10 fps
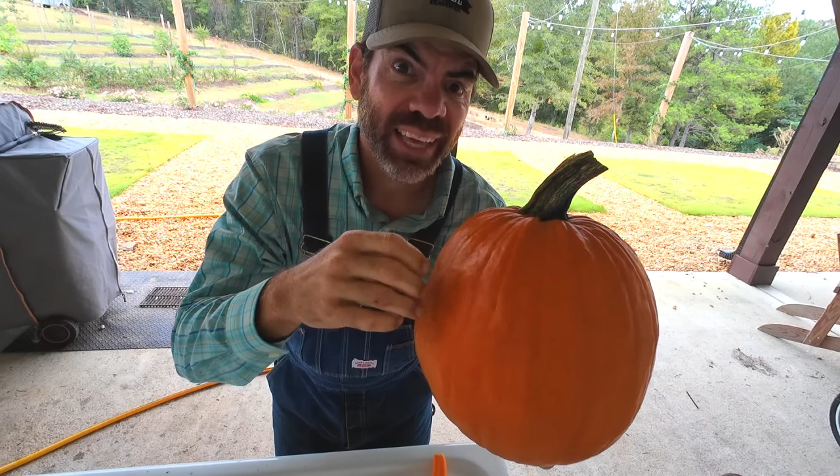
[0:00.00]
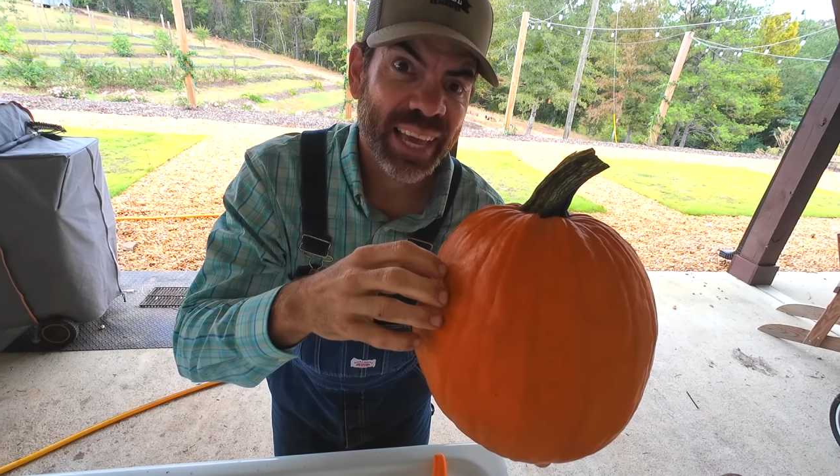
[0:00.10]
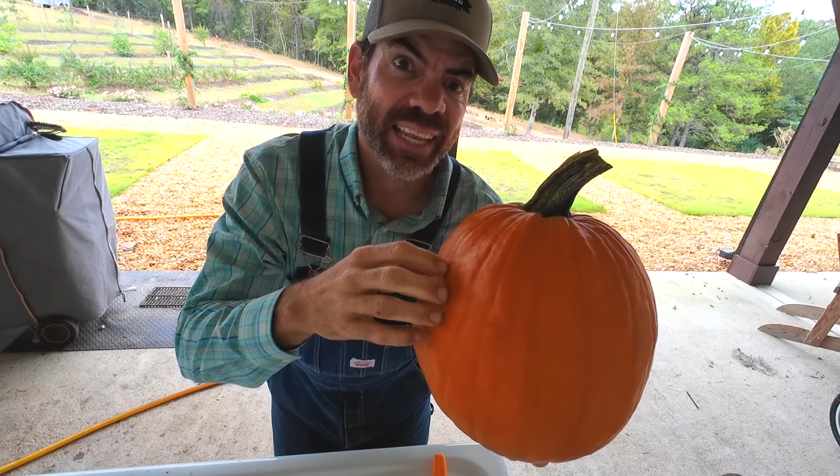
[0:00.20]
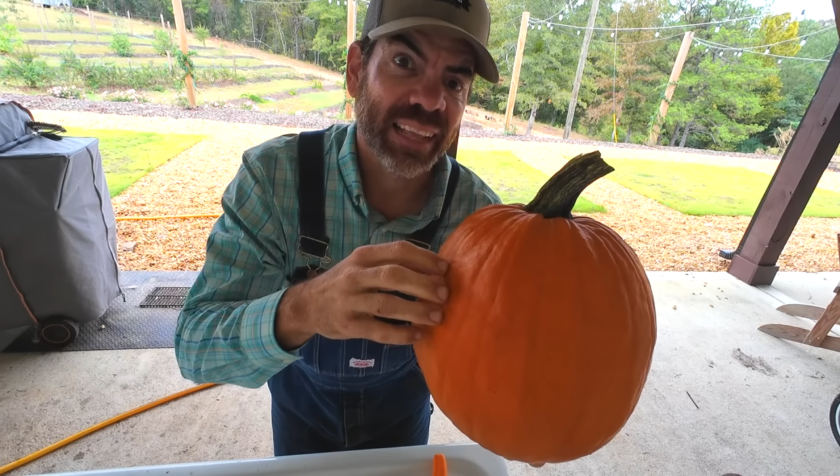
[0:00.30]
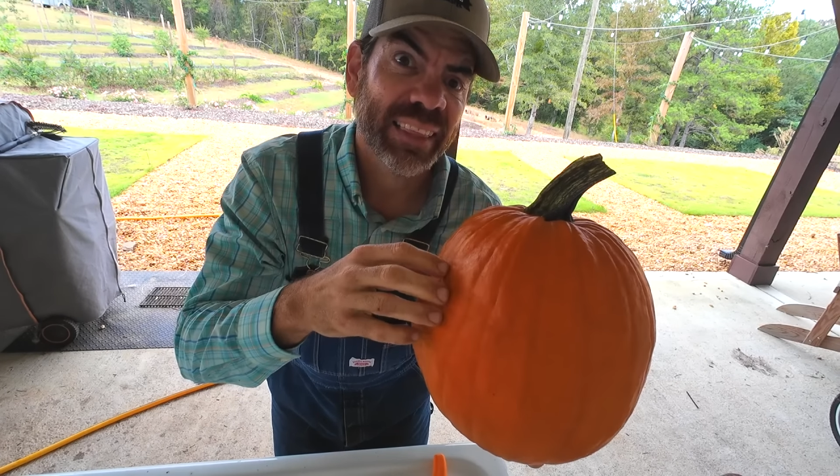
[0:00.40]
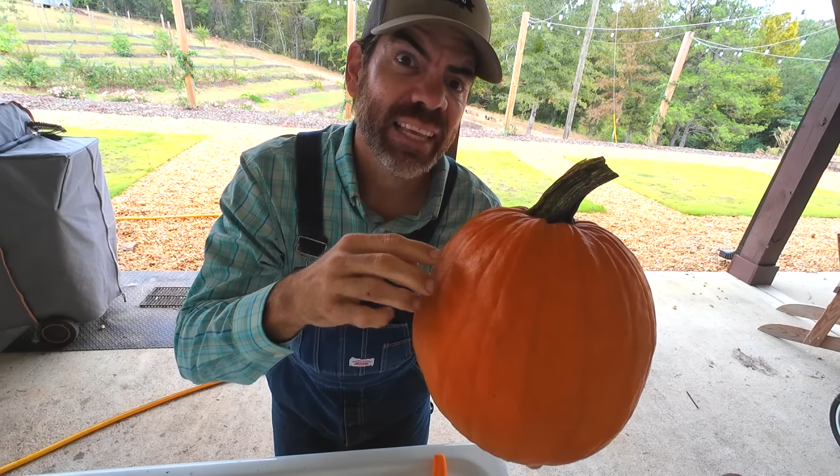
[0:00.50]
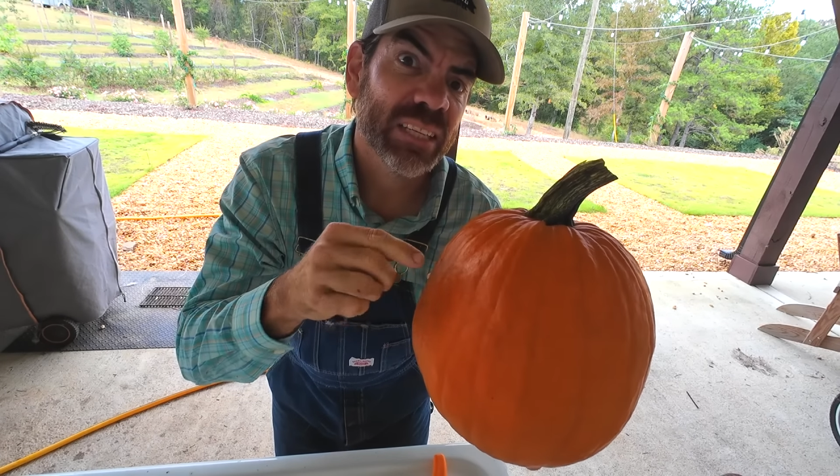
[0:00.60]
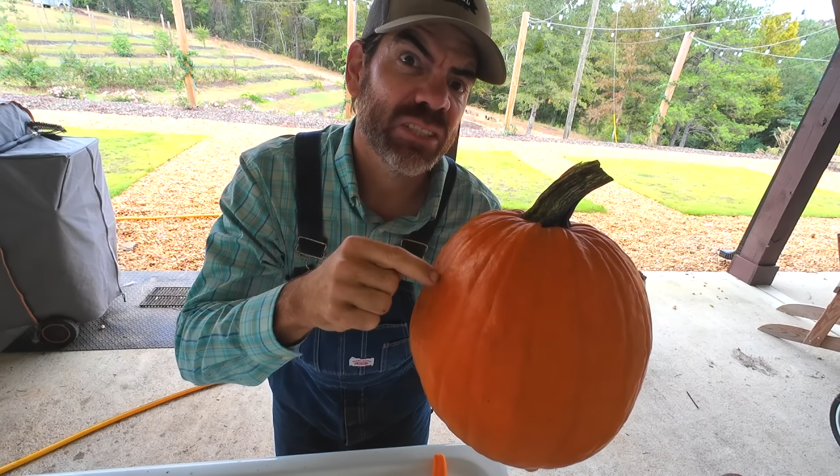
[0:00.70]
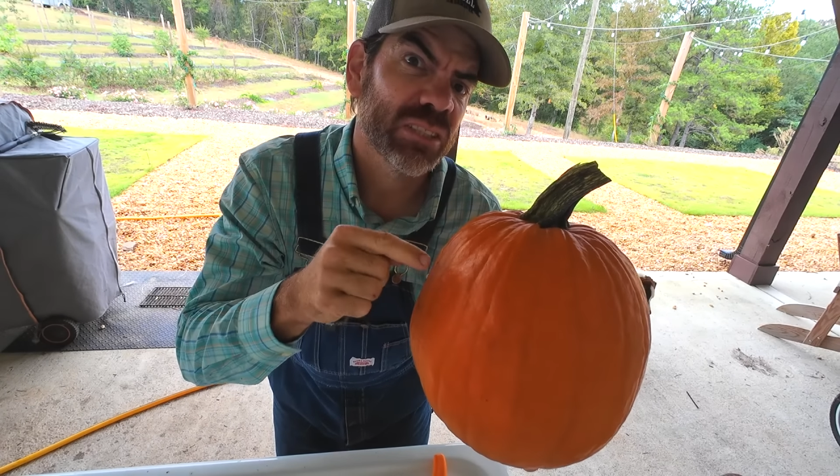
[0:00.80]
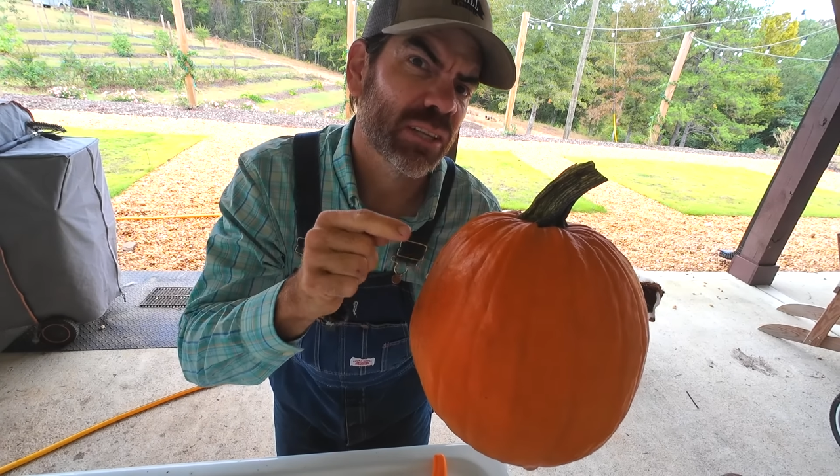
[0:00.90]
and I think
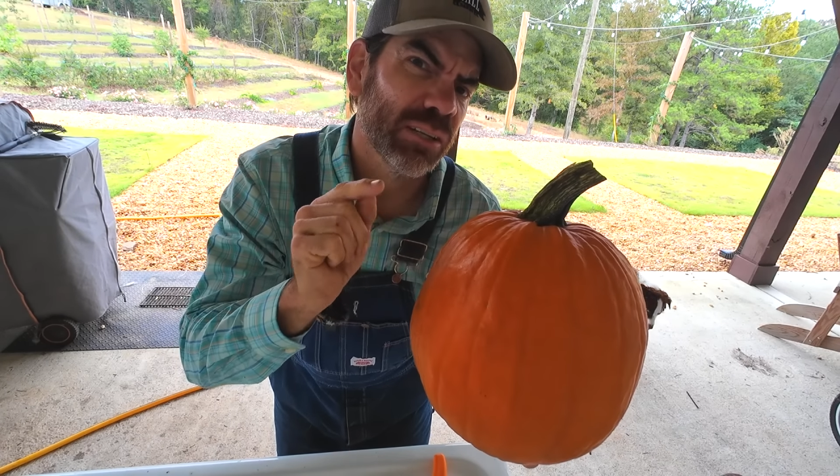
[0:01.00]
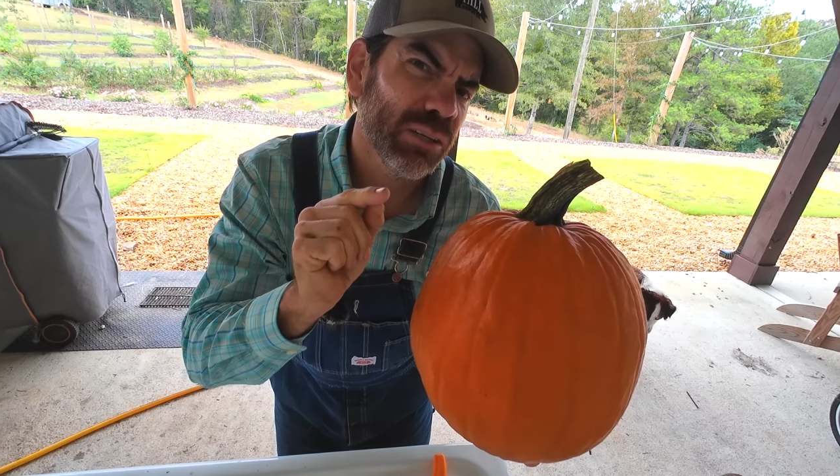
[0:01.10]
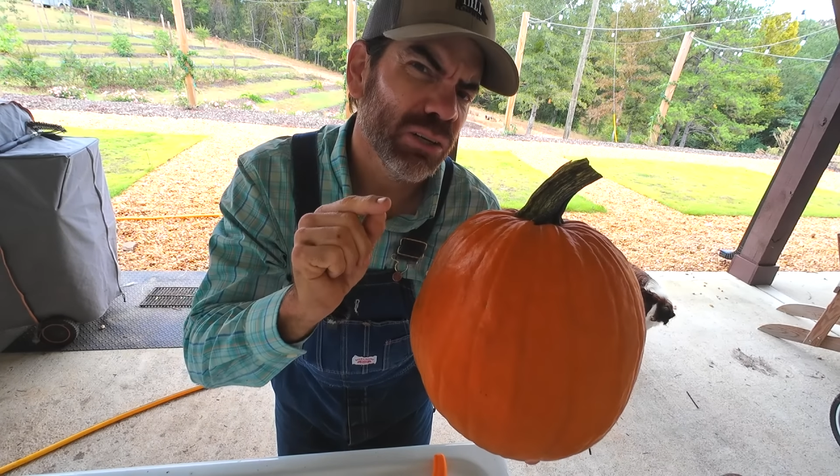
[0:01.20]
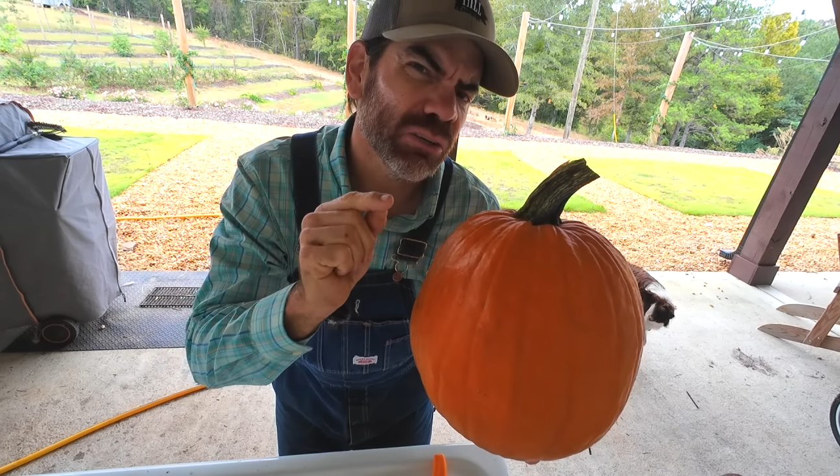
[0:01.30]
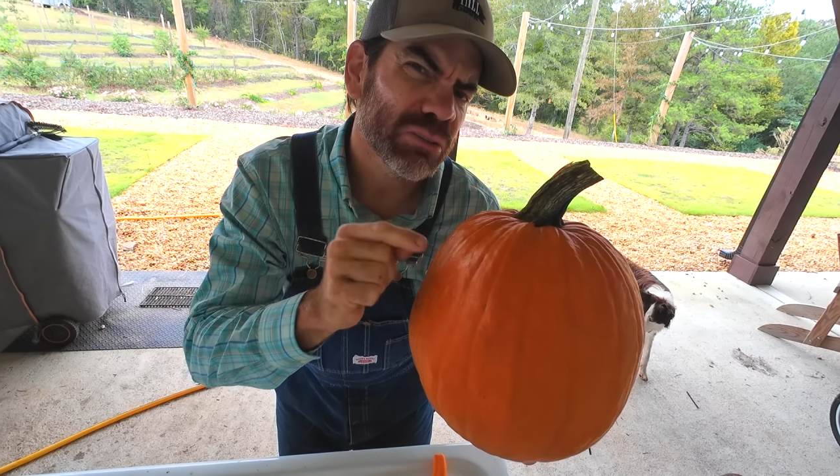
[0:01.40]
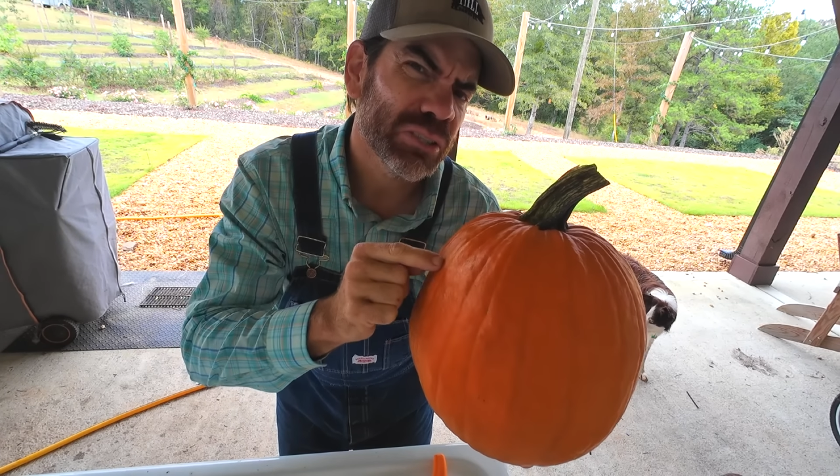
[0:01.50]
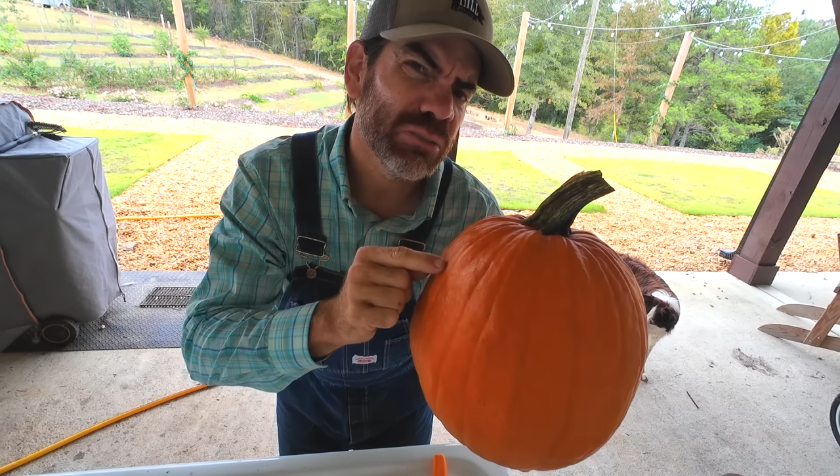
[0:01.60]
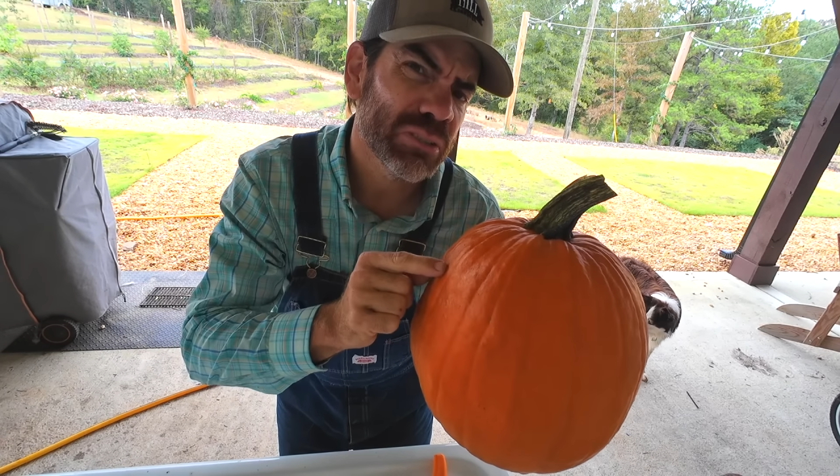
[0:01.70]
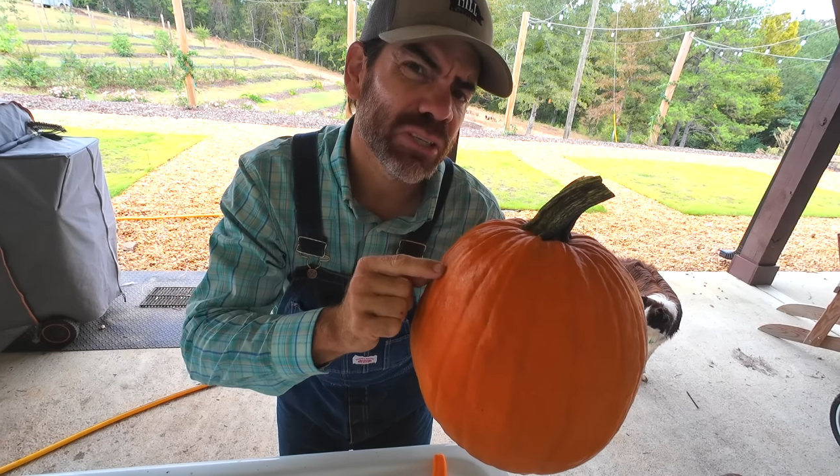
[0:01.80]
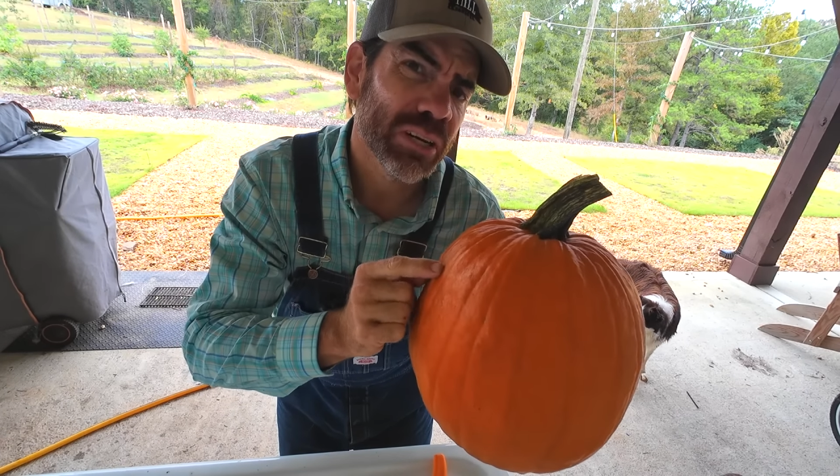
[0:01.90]
it's just a little
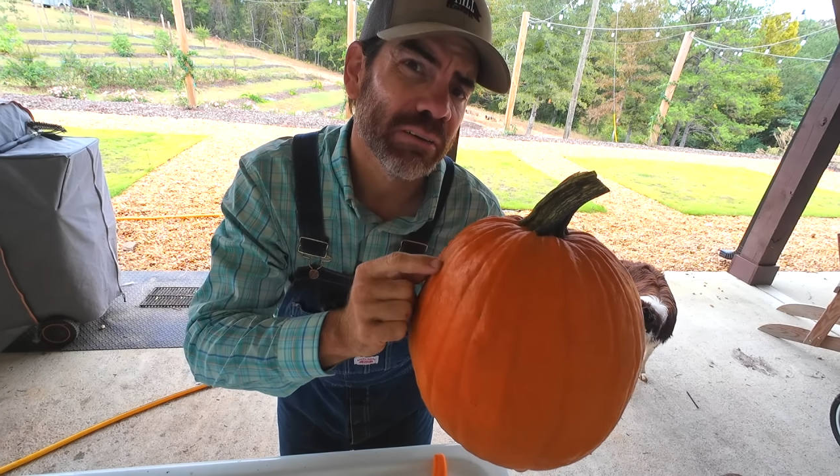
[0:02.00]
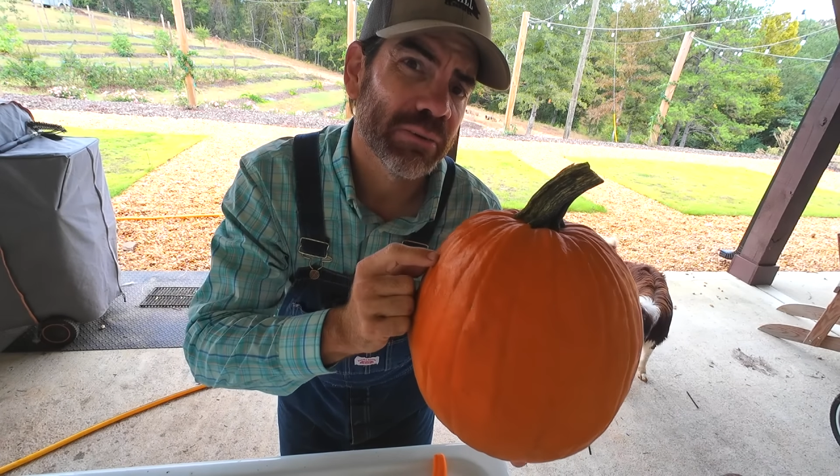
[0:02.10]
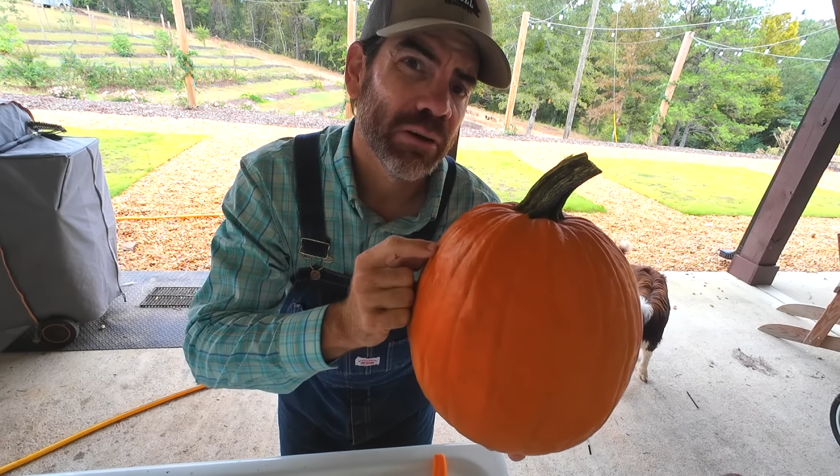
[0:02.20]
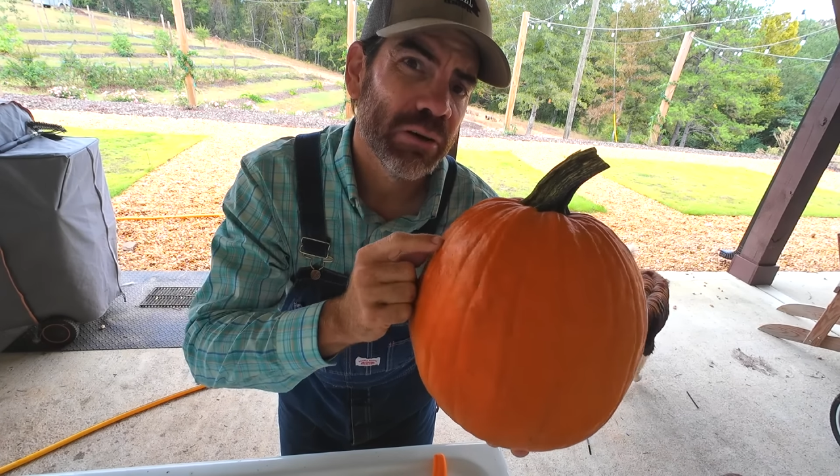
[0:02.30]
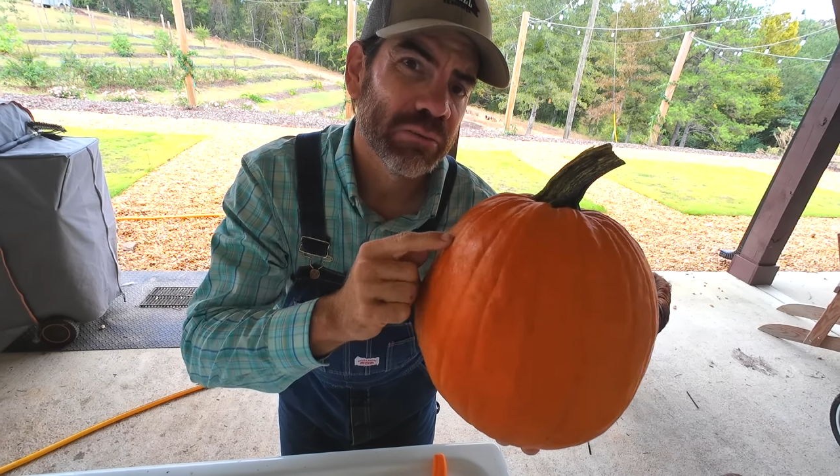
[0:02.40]
too tough